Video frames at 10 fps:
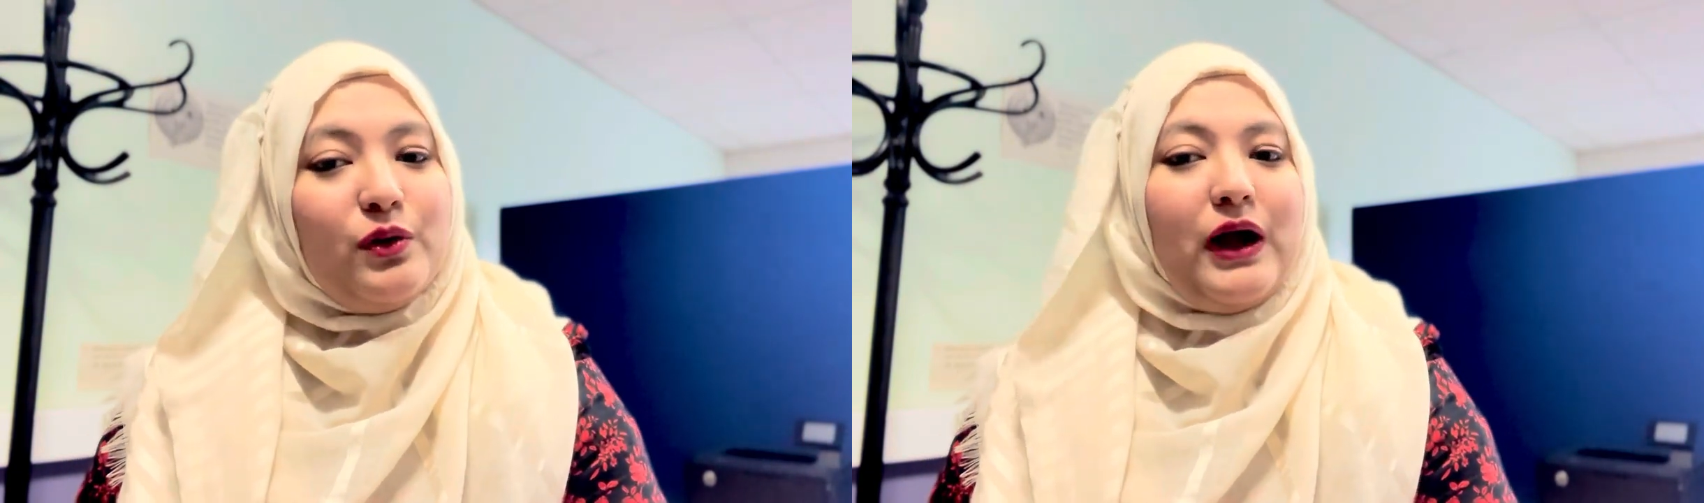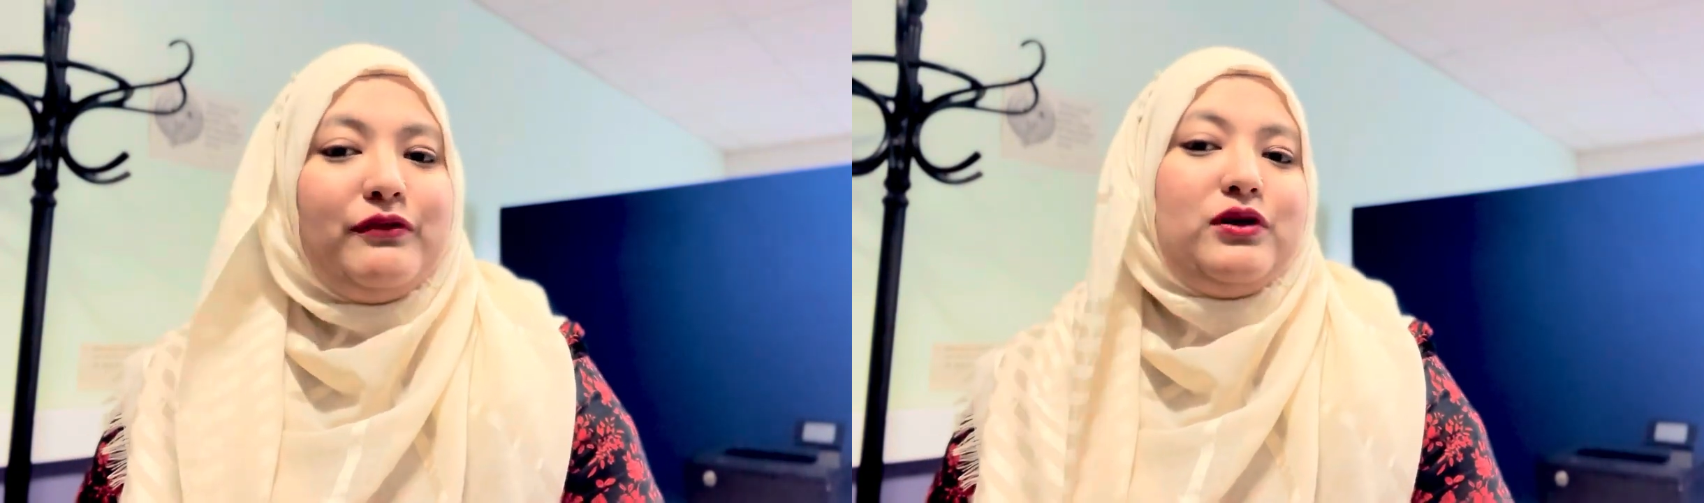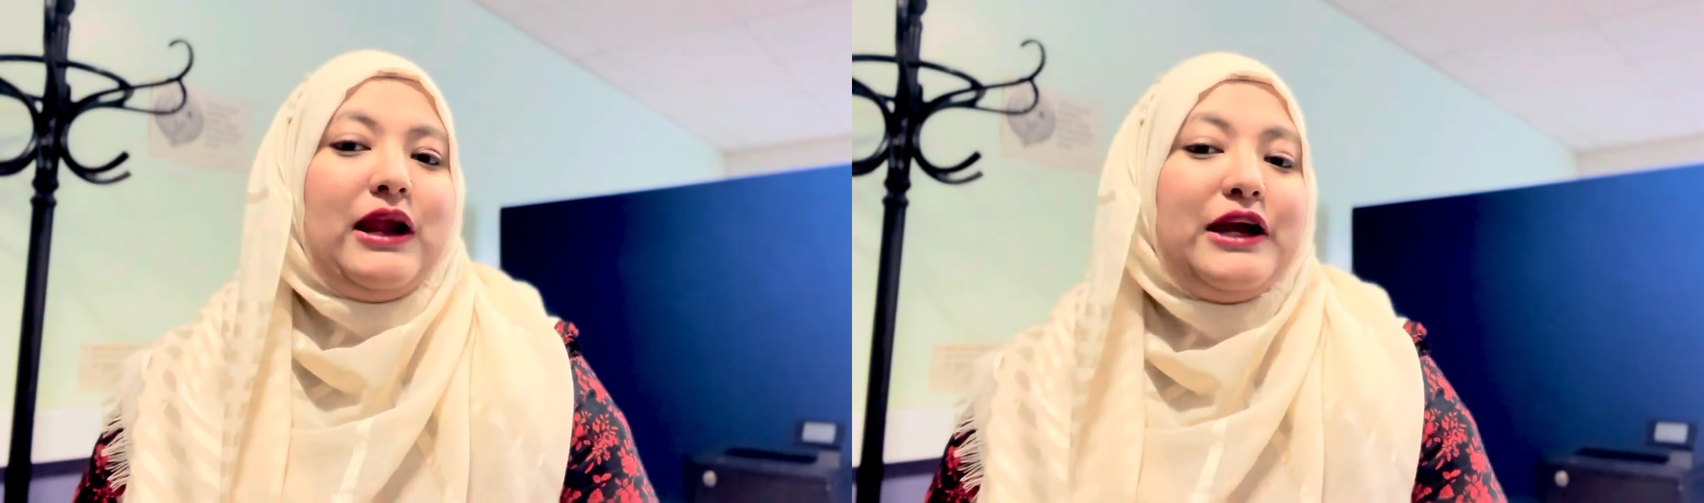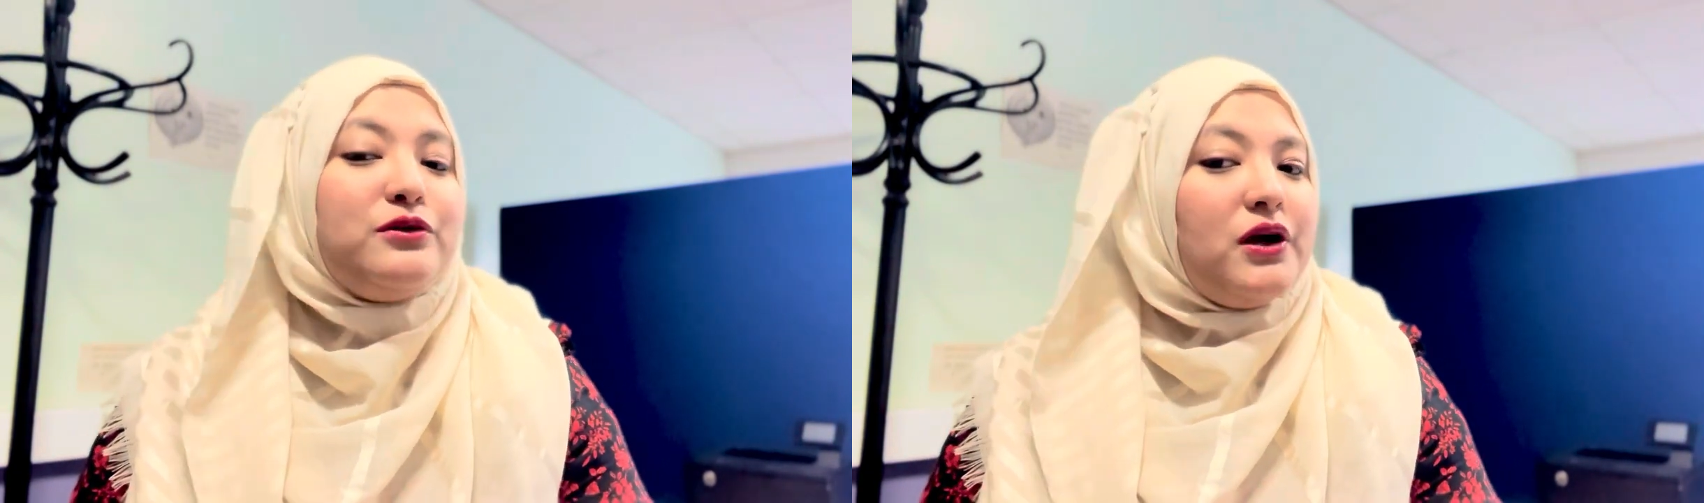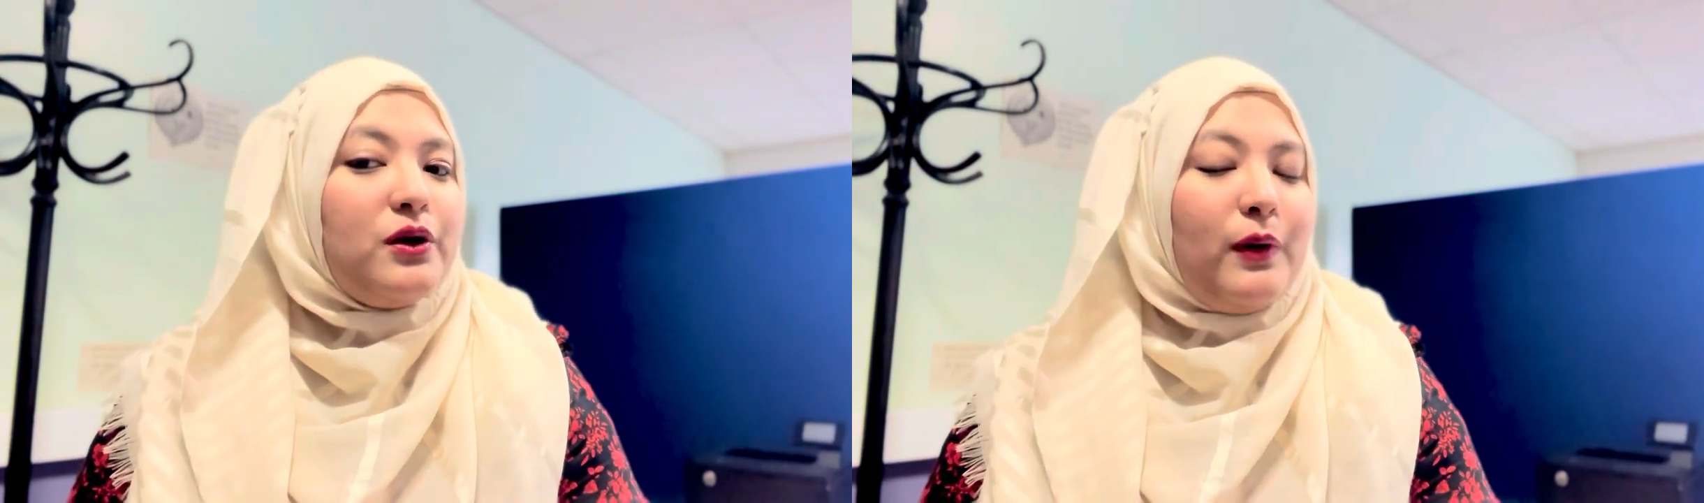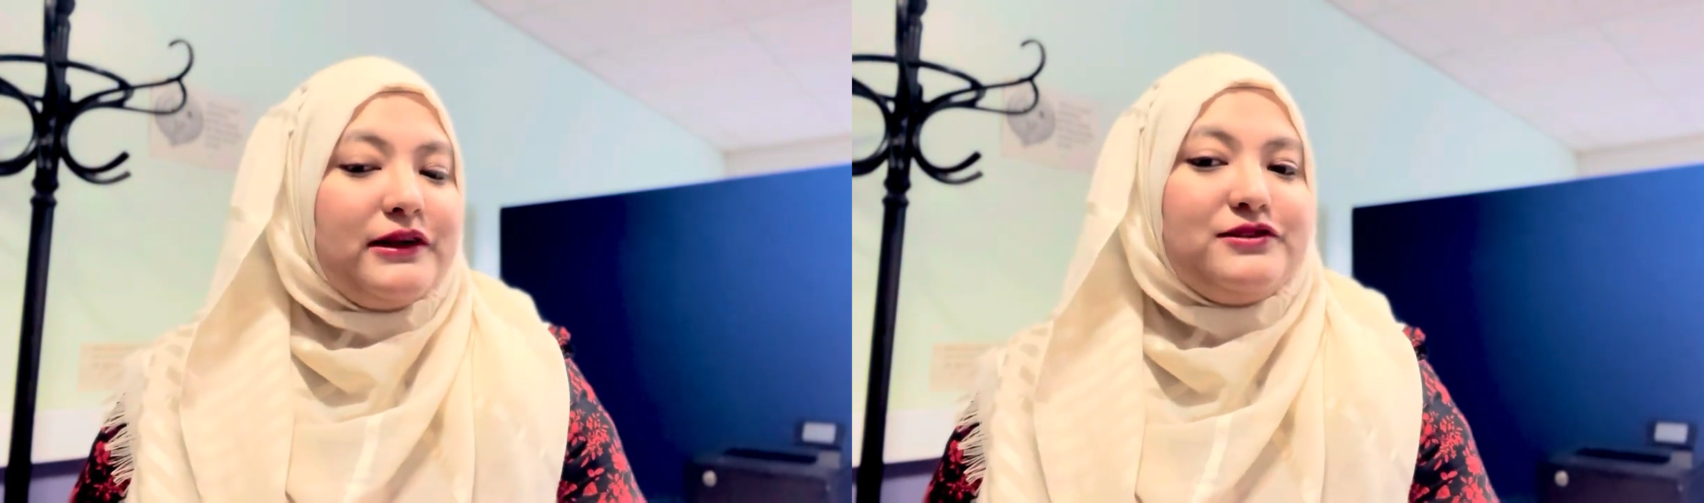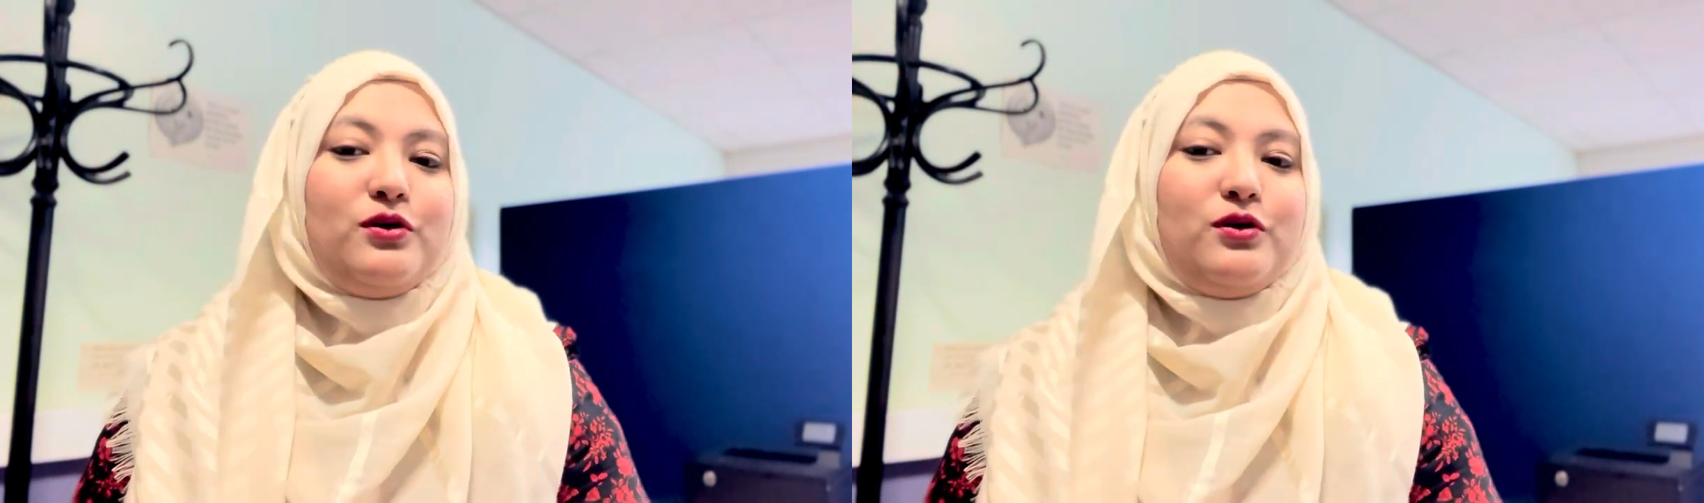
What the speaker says: I would like to request